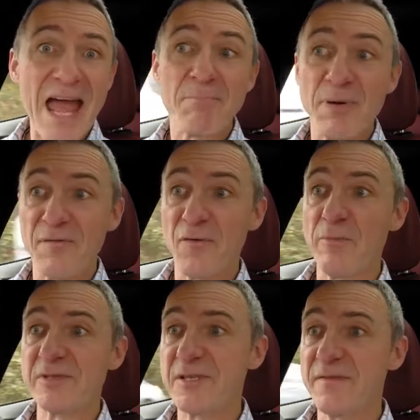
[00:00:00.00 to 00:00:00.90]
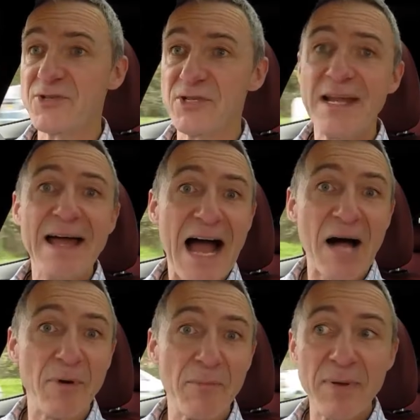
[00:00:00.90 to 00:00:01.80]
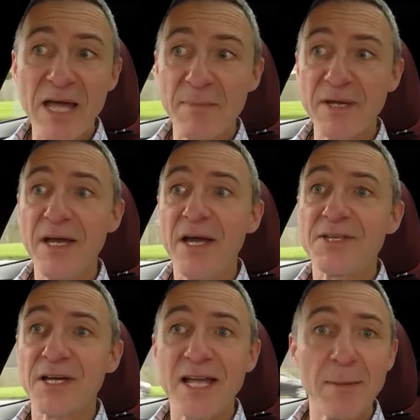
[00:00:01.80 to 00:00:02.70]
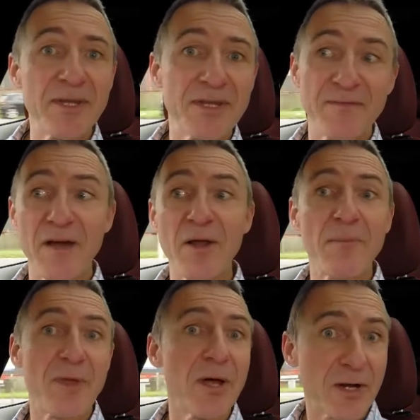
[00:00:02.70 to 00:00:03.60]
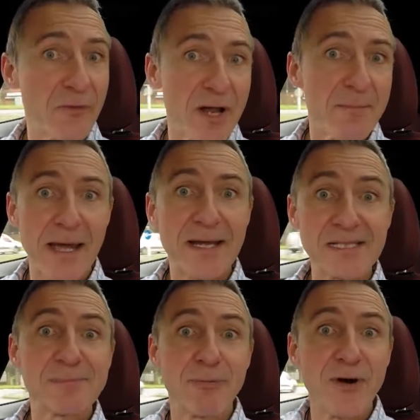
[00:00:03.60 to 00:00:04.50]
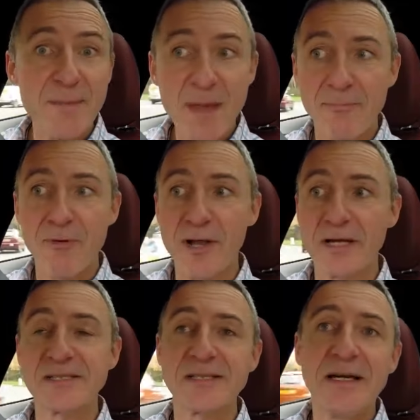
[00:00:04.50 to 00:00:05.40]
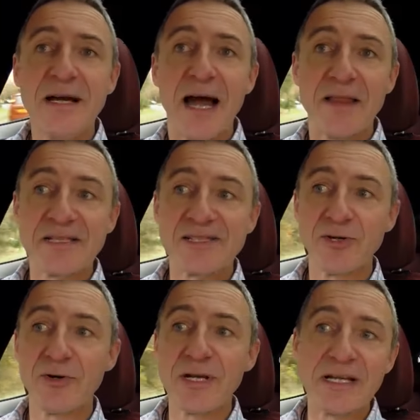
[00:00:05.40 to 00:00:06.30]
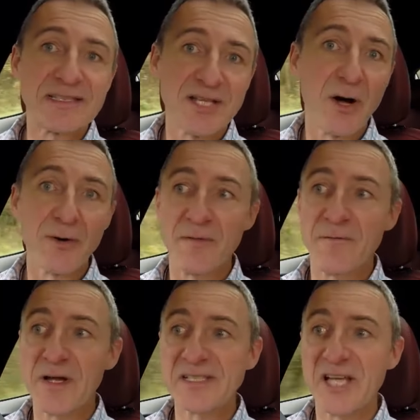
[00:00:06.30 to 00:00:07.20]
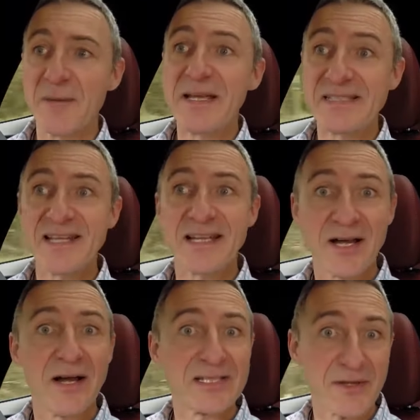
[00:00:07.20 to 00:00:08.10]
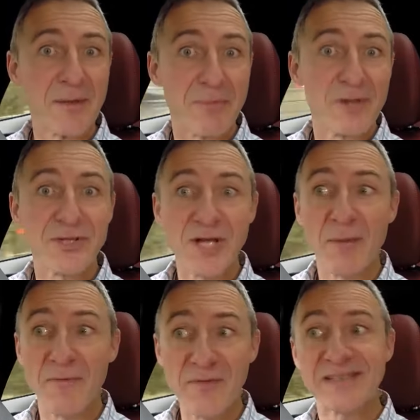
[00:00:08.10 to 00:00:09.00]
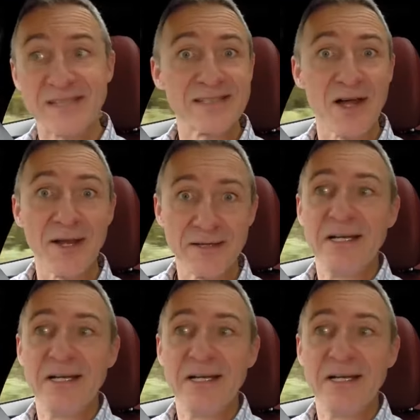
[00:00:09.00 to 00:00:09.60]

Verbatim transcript: M Performance division, Albert Biermann, to come and develop the Korean maker's premium products. And the story is told the first time he set eyes on the prototype of this design.